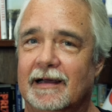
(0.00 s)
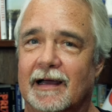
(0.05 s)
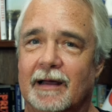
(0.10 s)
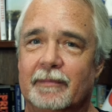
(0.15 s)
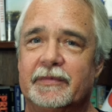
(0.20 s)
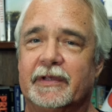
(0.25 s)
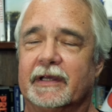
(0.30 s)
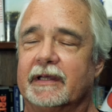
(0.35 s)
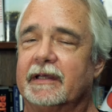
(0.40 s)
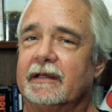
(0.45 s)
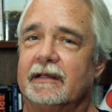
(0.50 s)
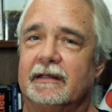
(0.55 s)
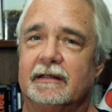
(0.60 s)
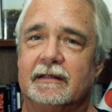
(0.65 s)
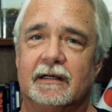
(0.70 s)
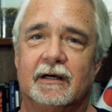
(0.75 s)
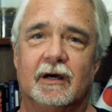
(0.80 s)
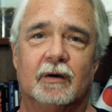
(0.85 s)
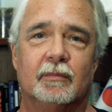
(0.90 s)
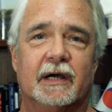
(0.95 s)
I'm thinking,
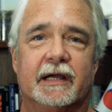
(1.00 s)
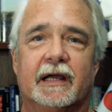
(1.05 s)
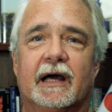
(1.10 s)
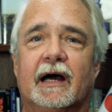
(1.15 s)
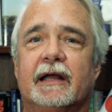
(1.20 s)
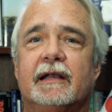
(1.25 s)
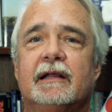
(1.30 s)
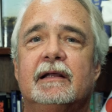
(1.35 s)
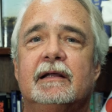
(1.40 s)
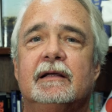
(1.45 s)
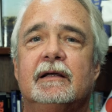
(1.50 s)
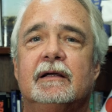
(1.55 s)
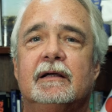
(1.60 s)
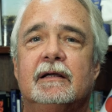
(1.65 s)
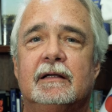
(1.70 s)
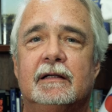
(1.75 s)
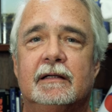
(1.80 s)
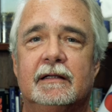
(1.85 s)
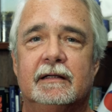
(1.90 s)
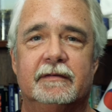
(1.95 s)
oh my God,
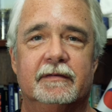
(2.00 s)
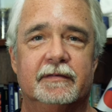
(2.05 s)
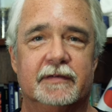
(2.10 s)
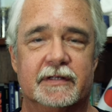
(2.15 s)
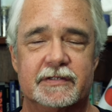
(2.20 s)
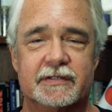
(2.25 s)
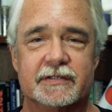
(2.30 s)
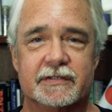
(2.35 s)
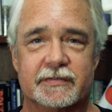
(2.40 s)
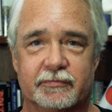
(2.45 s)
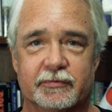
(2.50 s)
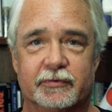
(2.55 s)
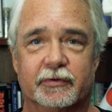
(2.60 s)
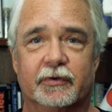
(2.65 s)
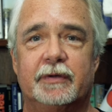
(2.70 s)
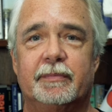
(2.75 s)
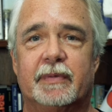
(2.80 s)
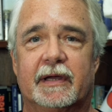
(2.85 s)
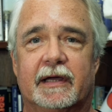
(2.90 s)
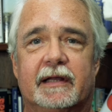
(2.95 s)
this is
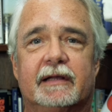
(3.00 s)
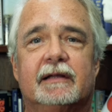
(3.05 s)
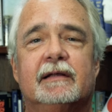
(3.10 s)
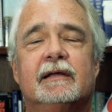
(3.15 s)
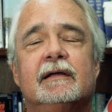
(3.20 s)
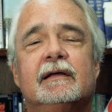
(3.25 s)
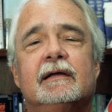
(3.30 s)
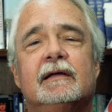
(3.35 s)
really bad.